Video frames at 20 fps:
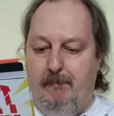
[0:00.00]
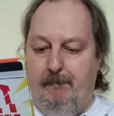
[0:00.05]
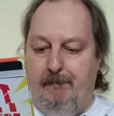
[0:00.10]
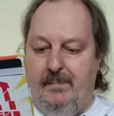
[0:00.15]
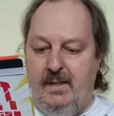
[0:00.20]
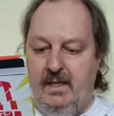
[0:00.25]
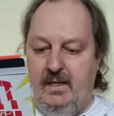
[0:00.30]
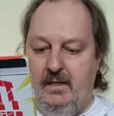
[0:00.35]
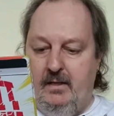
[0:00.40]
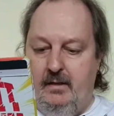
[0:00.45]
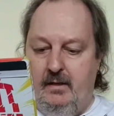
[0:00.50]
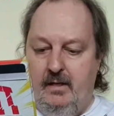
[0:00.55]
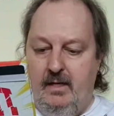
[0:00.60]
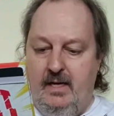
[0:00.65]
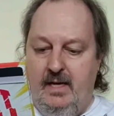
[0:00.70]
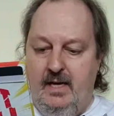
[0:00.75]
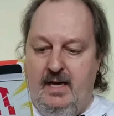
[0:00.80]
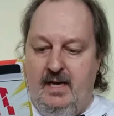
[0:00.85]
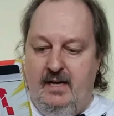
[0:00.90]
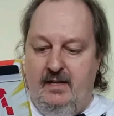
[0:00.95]
But
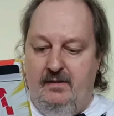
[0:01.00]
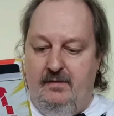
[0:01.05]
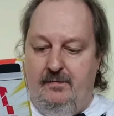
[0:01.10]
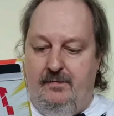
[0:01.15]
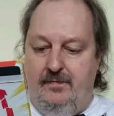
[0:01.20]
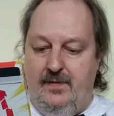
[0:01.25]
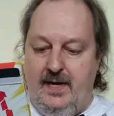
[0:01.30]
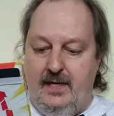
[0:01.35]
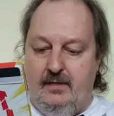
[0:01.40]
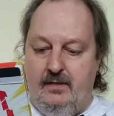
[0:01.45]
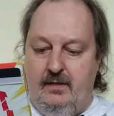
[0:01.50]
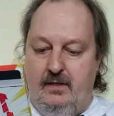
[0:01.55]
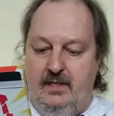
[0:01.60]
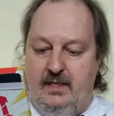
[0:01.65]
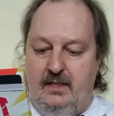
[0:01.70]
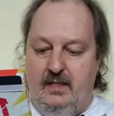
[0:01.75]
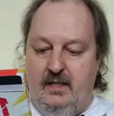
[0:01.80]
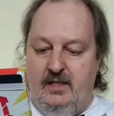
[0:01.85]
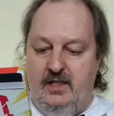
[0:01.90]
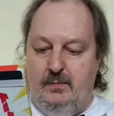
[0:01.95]
the fact that
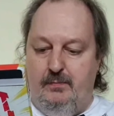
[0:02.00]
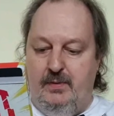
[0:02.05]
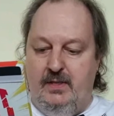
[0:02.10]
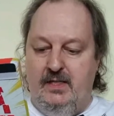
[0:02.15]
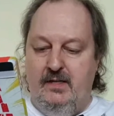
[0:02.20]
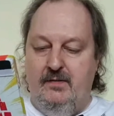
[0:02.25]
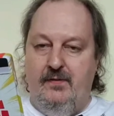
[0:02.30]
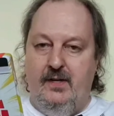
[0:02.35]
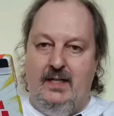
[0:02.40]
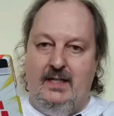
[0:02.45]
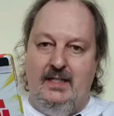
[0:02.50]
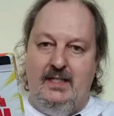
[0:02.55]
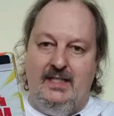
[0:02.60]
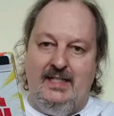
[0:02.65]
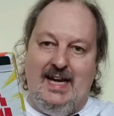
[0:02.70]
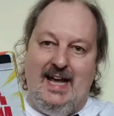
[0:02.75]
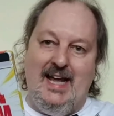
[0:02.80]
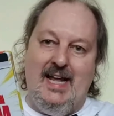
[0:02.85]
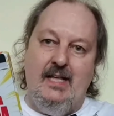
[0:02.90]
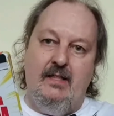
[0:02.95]
it does specifically
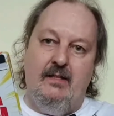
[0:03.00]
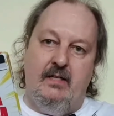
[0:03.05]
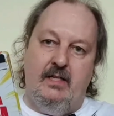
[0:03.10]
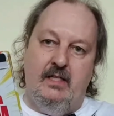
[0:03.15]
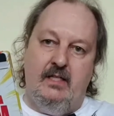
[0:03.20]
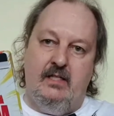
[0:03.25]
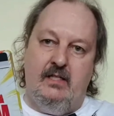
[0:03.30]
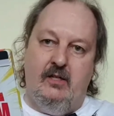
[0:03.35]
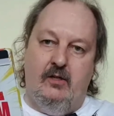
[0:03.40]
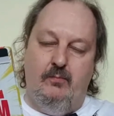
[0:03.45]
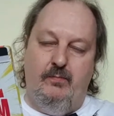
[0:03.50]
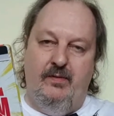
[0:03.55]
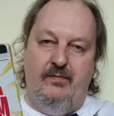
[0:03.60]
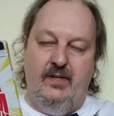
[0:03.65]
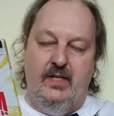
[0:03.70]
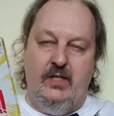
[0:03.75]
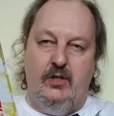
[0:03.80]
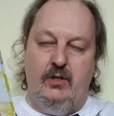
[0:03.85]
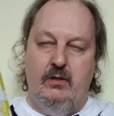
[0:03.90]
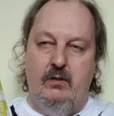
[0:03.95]
say that it's Dolby
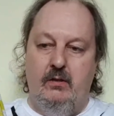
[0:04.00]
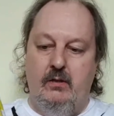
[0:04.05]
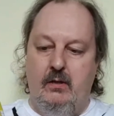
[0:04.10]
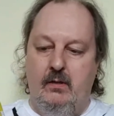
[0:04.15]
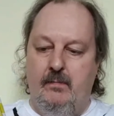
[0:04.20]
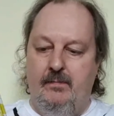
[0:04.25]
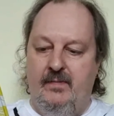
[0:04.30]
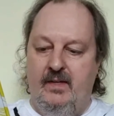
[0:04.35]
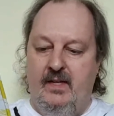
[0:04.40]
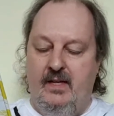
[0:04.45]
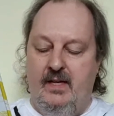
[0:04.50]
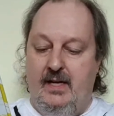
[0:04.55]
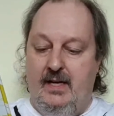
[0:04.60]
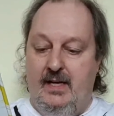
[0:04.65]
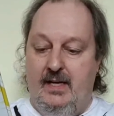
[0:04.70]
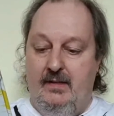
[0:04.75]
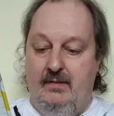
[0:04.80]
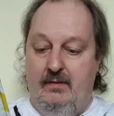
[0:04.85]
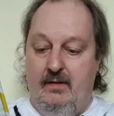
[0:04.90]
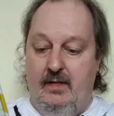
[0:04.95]
Vision
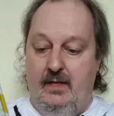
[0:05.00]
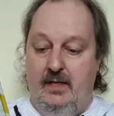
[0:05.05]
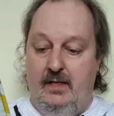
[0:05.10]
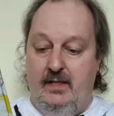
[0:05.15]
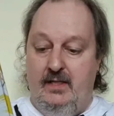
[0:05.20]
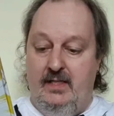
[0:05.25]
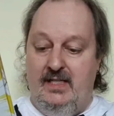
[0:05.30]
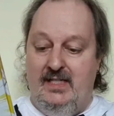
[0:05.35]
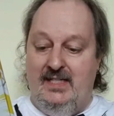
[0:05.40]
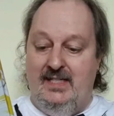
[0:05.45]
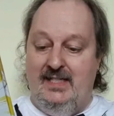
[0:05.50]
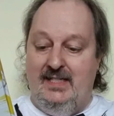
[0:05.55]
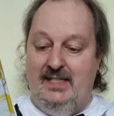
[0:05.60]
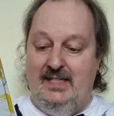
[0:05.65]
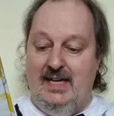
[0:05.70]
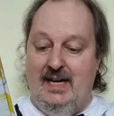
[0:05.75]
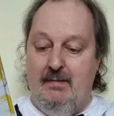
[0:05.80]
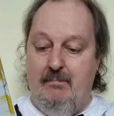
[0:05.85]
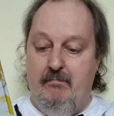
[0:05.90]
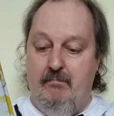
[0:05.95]
in the
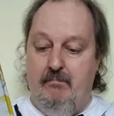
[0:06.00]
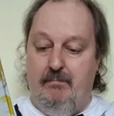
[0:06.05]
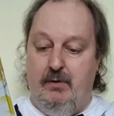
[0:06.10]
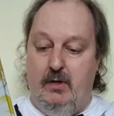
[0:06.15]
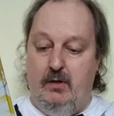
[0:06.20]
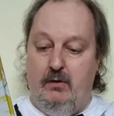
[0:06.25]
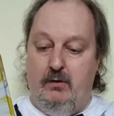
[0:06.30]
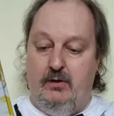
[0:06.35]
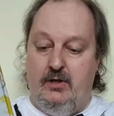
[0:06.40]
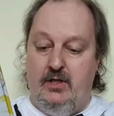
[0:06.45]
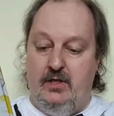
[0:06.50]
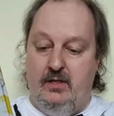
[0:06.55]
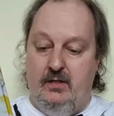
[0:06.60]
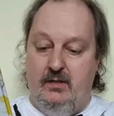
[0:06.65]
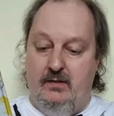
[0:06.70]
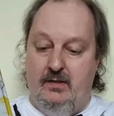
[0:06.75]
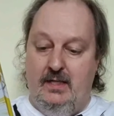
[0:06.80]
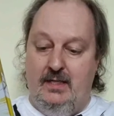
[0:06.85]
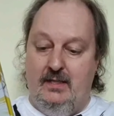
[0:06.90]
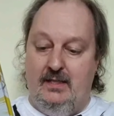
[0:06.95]
same box,
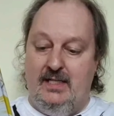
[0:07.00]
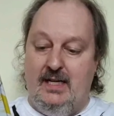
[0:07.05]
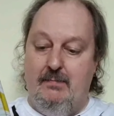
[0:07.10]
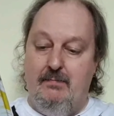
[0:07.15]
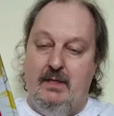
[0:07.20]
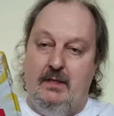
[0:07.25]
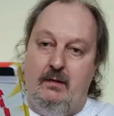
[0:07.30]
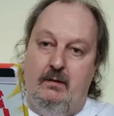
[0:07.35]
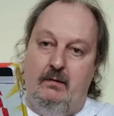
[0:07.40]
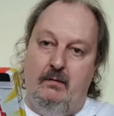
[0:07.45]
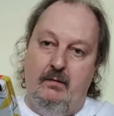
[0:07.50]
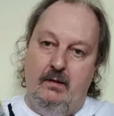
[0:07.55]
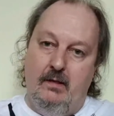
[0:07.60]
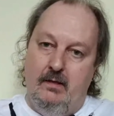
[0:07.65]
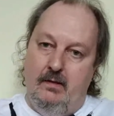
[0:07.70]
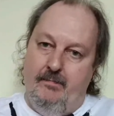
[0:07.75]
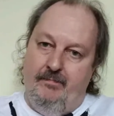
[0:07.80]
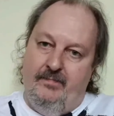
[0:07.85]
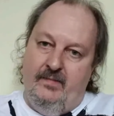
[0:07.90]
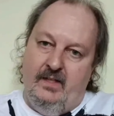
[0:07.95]
the same little,
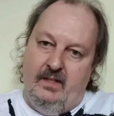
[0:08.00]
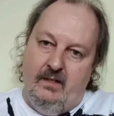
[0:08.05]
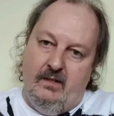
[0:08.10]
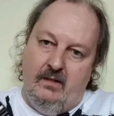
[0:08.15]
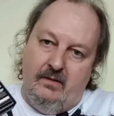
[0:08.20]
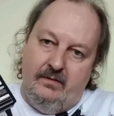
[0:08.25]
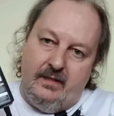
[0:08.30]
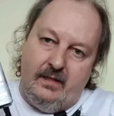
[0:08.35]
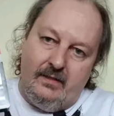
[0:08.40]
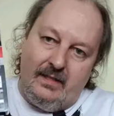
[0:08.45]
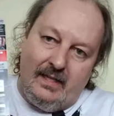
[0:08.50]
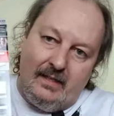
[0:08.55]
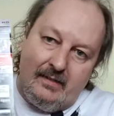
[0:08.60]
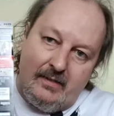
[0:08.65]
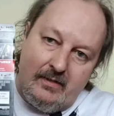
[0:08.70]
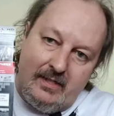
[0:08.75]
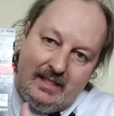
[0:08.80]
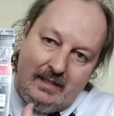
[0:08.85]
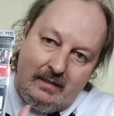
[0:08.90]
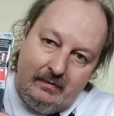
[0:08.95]

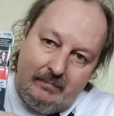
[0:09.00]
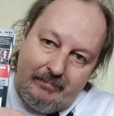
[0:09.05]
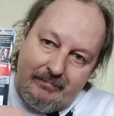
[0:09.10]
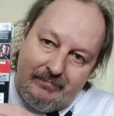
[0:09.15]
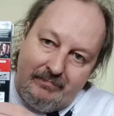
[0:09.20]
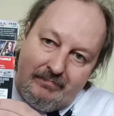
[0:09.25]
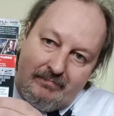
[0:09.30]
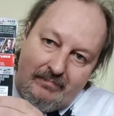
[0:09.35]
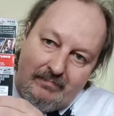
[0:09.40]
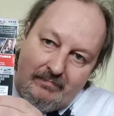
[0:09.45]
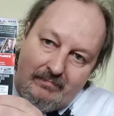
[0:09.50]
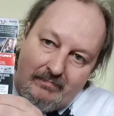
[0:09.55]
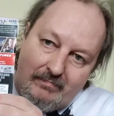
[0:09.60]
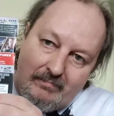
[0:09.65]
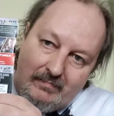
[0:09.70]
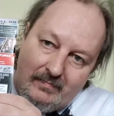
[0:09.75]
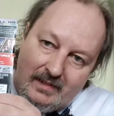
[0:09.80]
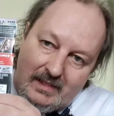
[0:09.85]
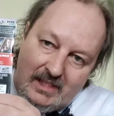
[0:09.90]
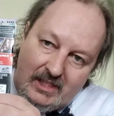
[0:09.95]
those little
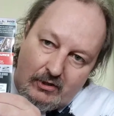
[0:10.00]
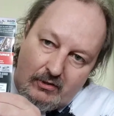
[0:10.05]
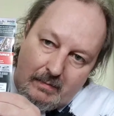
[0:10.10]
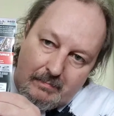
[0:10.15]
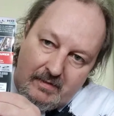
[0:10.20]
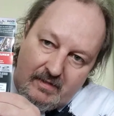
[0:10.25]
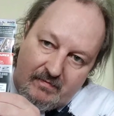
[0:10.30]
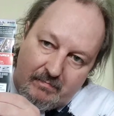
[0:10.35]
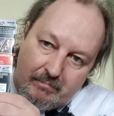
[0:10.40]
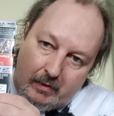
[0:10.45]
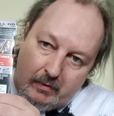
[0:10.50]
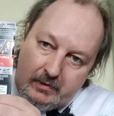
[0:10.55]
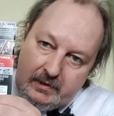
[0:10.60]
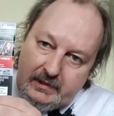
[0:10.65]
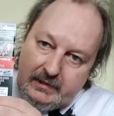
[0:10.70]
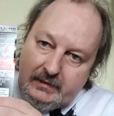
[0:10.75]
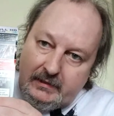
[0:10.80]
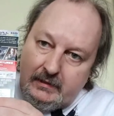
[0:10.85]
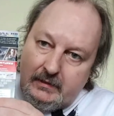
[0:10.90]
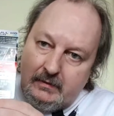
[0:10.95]
descriptive
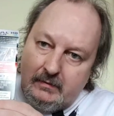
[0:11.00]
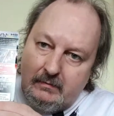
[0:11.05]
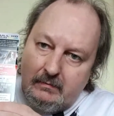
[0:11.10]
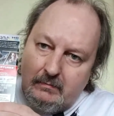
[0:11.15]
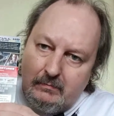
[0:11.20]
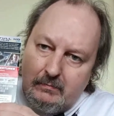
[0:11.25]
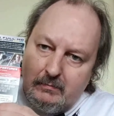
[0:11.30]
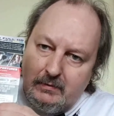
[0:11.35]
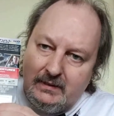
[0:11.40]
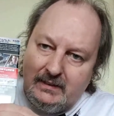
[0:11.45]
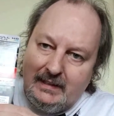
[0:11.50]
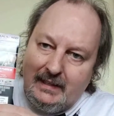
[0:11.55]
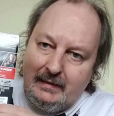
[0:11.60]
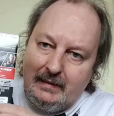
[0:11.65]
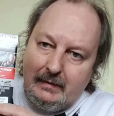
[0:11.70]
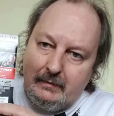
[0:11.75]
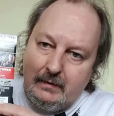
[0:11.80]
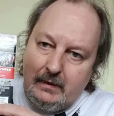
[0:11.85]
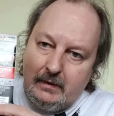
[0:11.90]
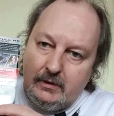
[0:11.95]
boxes, that's
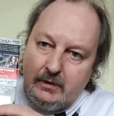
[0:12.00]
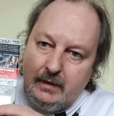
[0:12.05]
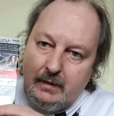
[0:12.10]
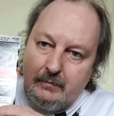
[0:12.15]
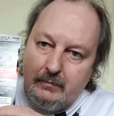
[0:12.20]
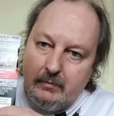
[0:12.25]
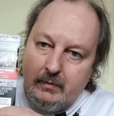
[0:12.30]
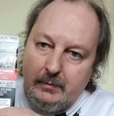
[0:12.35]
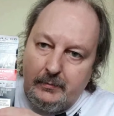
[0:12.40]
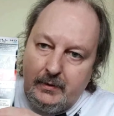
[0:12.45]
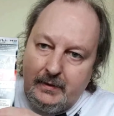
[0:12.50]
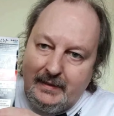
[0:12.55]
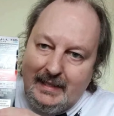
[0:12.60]
that the right one?